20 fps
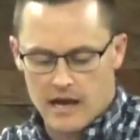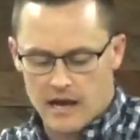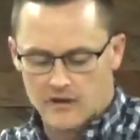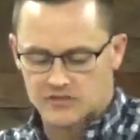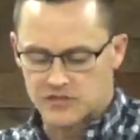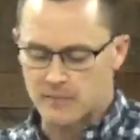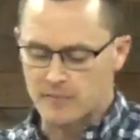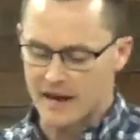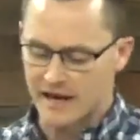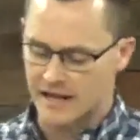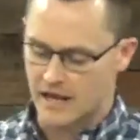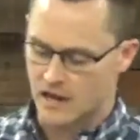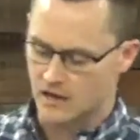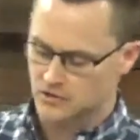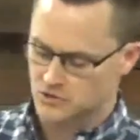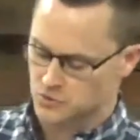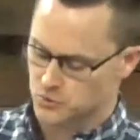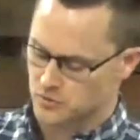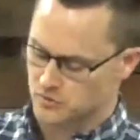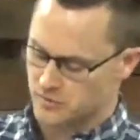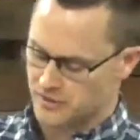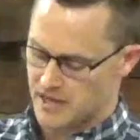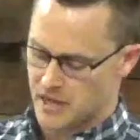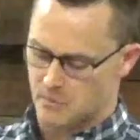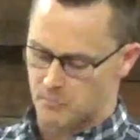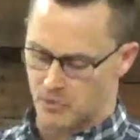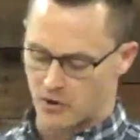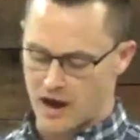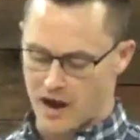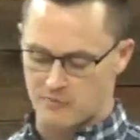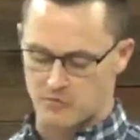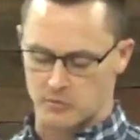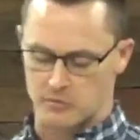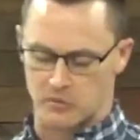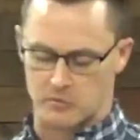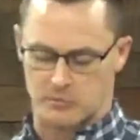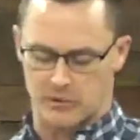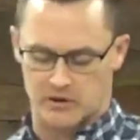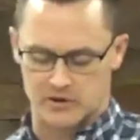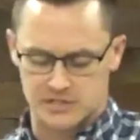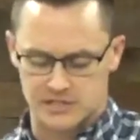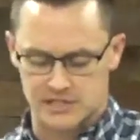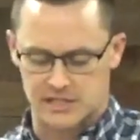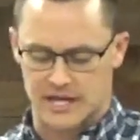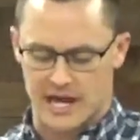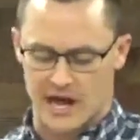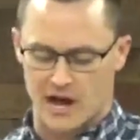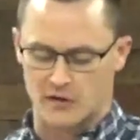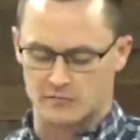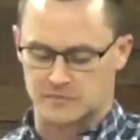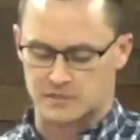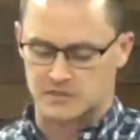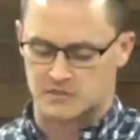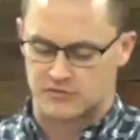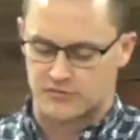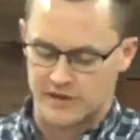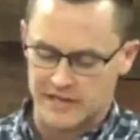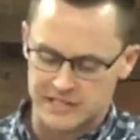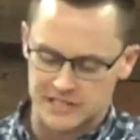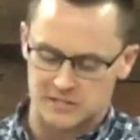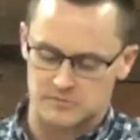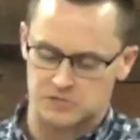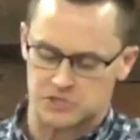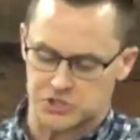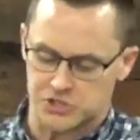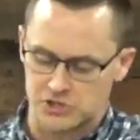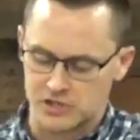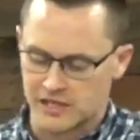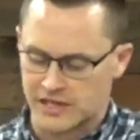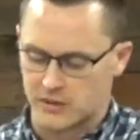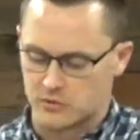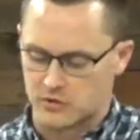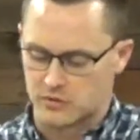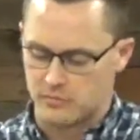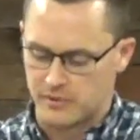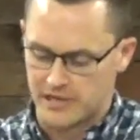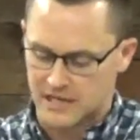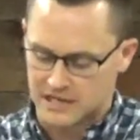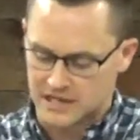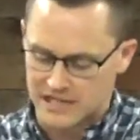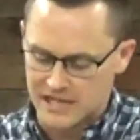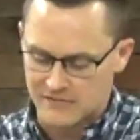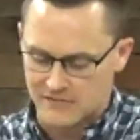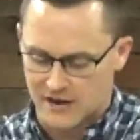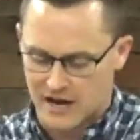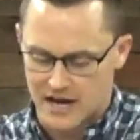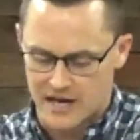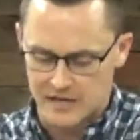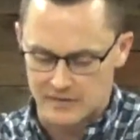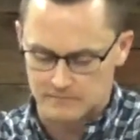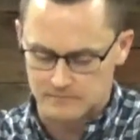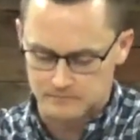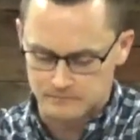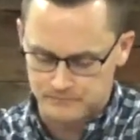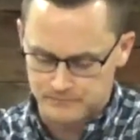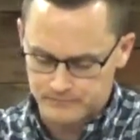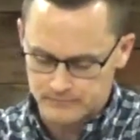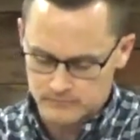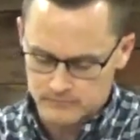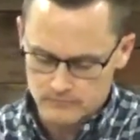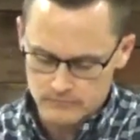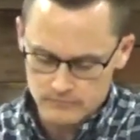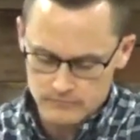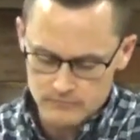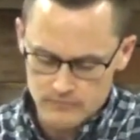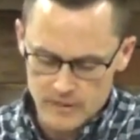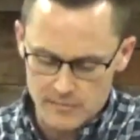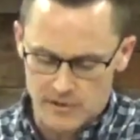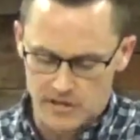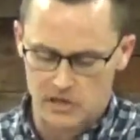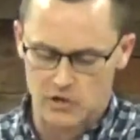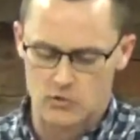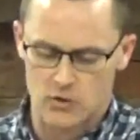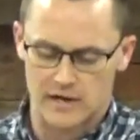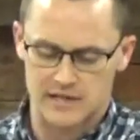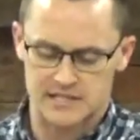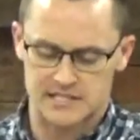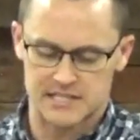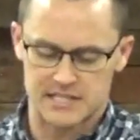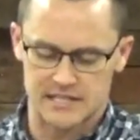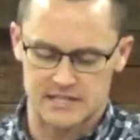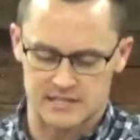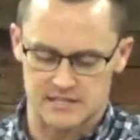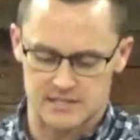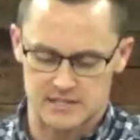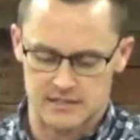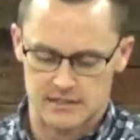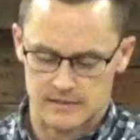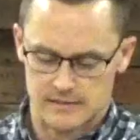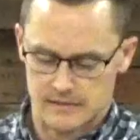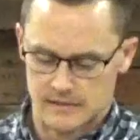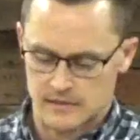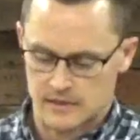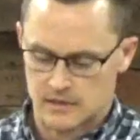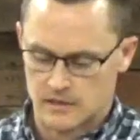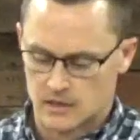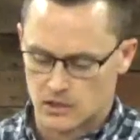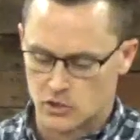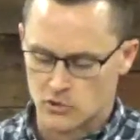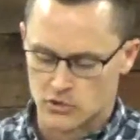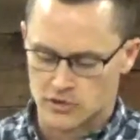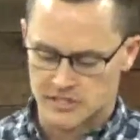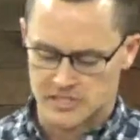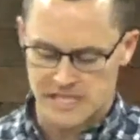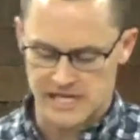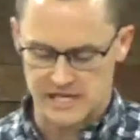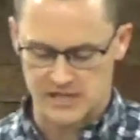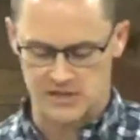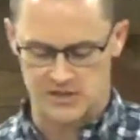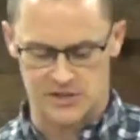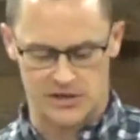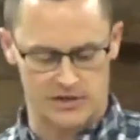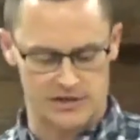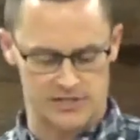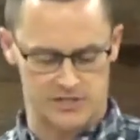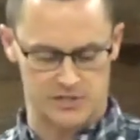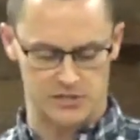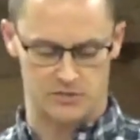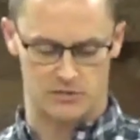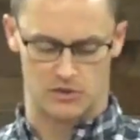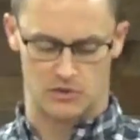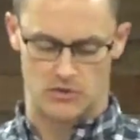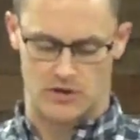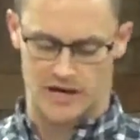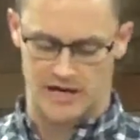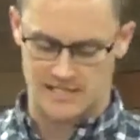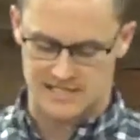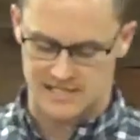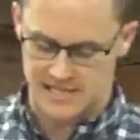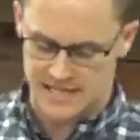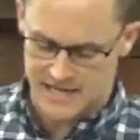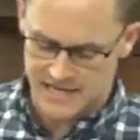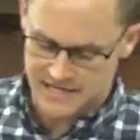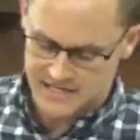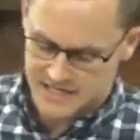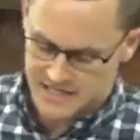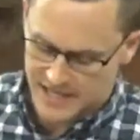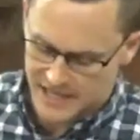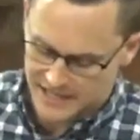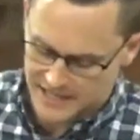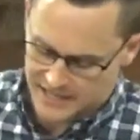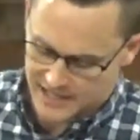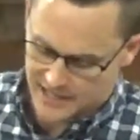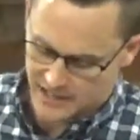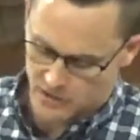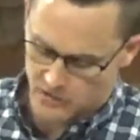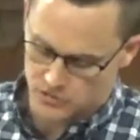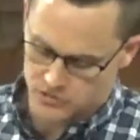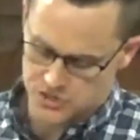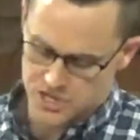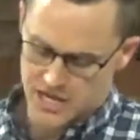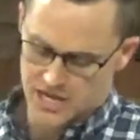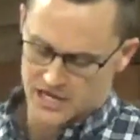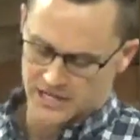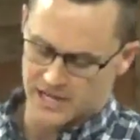If somebody else would be a probable person to help this victim, surely it would be a Levite. But look what it says. Luke 10:32, Lucas 10:32.